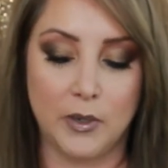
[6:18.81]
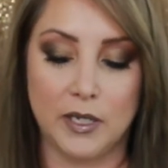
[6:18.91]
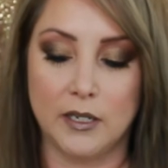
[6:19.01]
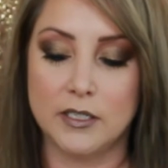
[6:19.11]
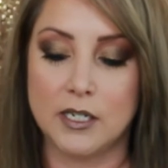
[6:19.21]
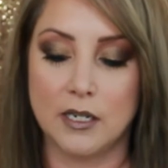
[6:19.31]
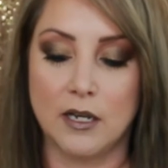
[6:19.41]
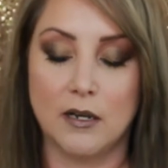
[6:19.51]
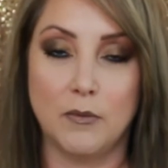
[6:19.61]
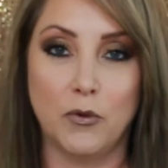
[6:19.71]
but
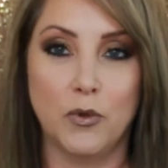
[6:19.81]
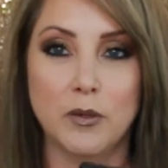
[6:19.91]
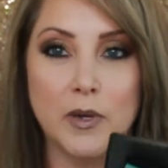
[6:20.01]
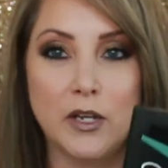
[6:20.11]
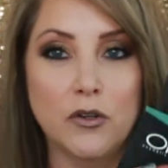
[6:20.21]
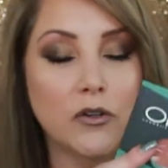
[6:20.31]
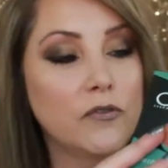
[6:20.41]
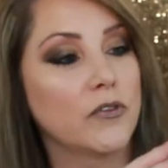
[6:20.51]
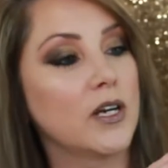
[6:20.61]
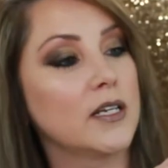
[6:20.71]
um, one of my
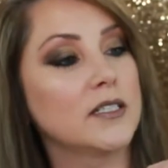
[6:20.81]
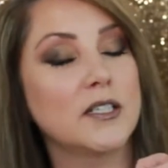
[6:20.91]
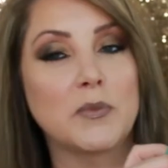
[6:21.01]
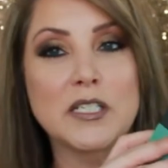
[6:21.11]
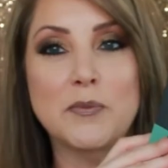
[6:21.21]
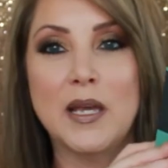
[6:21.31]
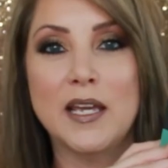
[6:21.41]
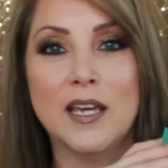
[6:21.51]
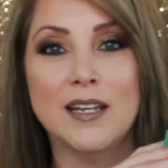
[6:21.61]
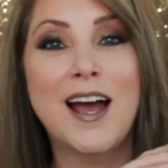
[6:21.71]
girlfriends, Miss
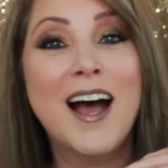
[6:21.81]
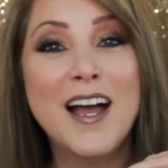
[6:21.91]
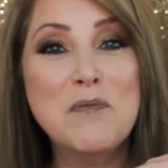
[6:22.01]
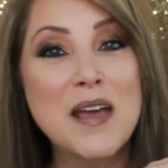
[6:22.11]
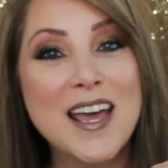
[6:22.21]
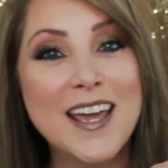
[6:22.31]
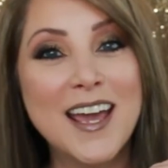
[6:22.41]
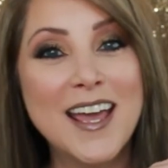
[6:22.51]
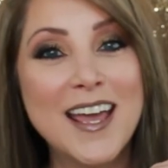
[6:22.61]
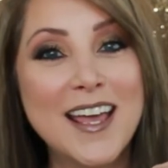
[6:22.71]
Megan. Hi,
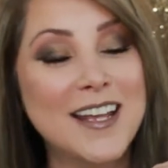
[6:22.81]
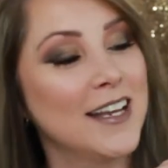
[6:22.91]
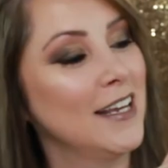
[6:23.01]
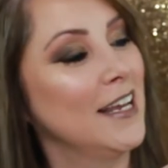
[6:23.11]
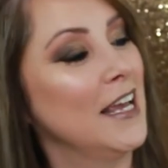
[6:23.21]
Megan!